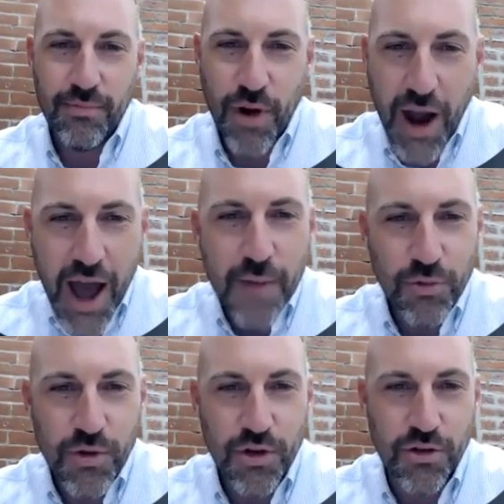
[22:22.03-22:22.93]

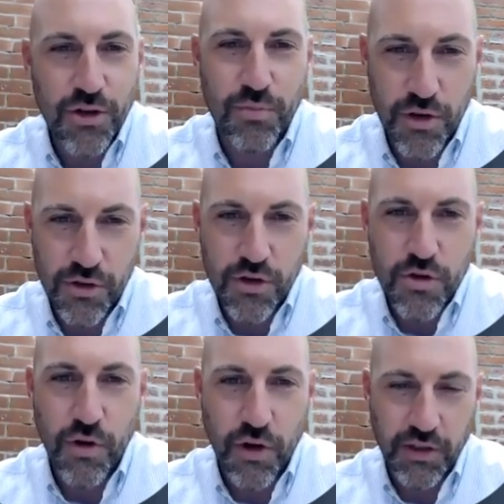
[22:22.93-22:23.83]
perhaps we should just be
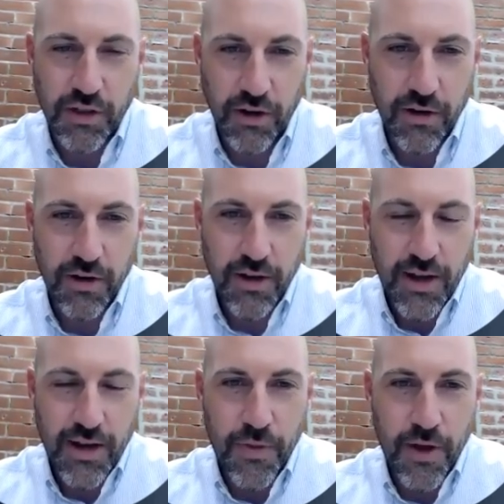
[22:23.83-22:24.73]
super clear
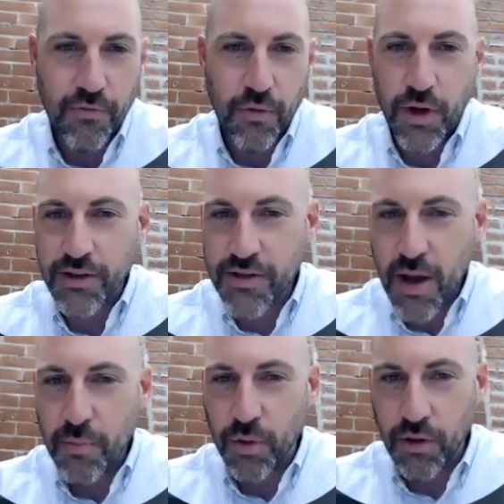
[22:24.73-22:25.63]
that, for
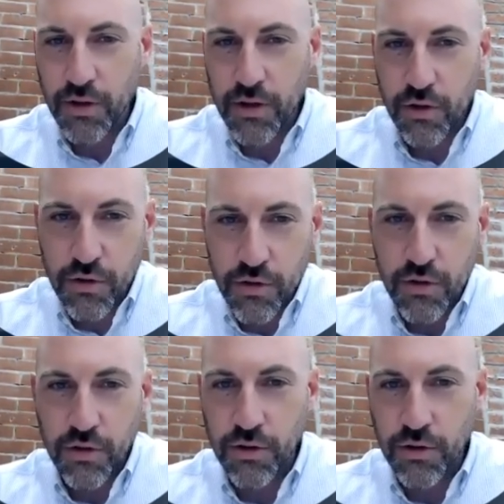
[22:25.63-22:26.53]
example,
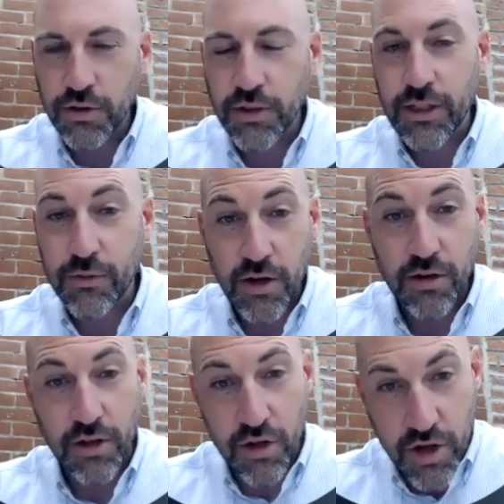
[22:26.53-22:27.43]
Google,
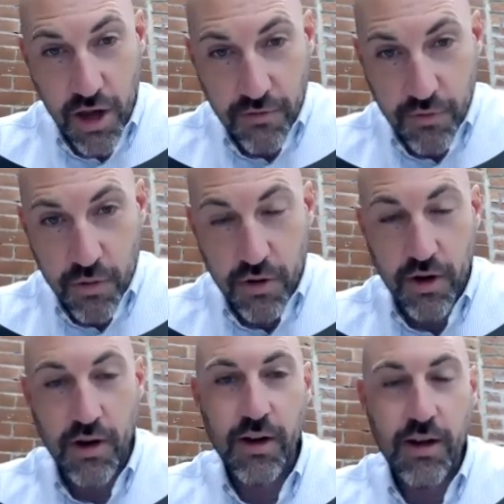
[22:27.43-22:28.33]
especially
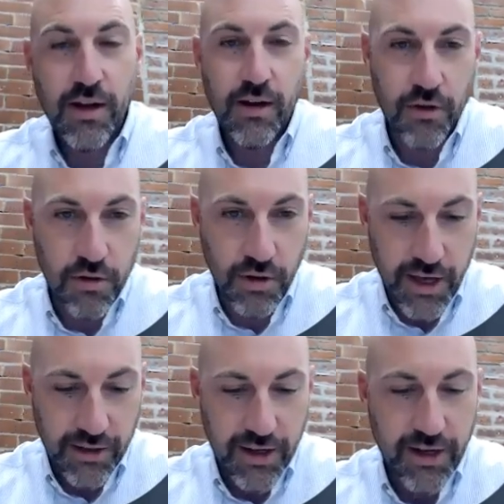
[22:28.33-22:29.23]
GA4, Google
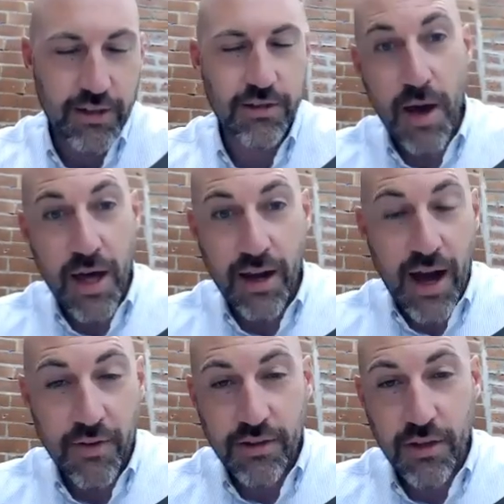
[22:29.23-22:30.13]
Analytics, Meta,
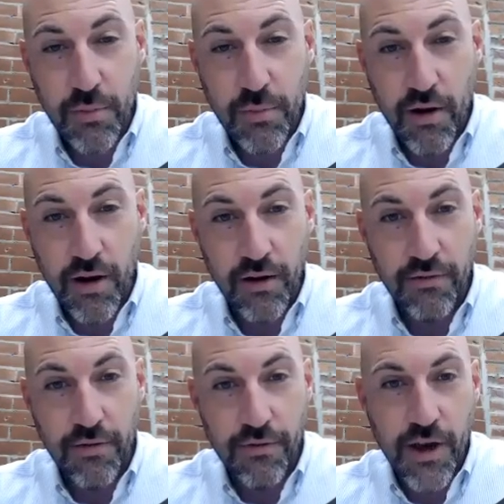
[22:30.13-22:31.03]
obviously the parent
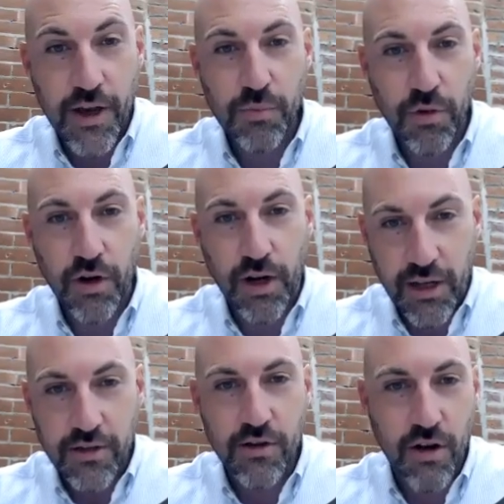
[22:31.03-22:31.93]
of Facebook
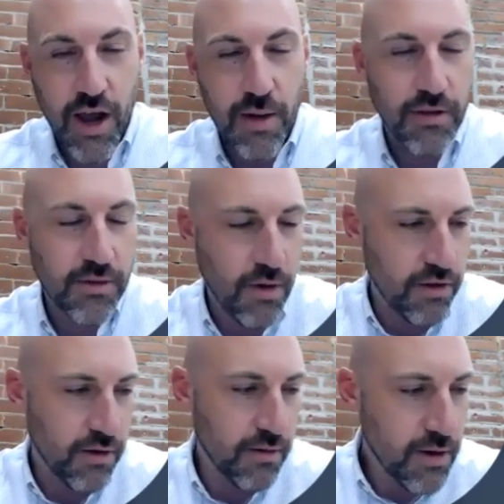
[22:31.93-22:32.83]
and Instagram and some
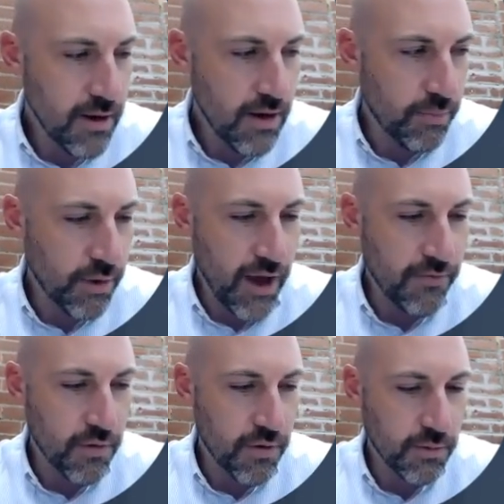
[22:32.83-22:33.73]
other
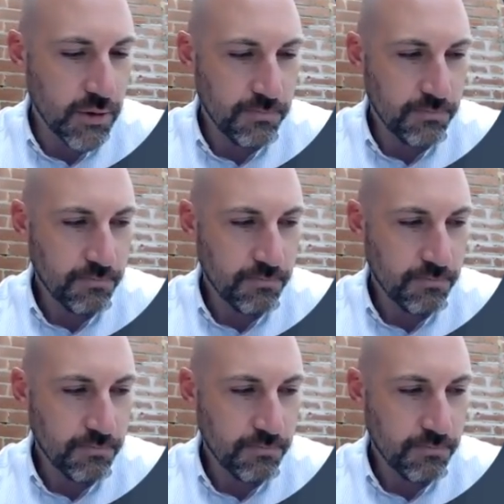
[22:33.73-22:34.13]
platforms,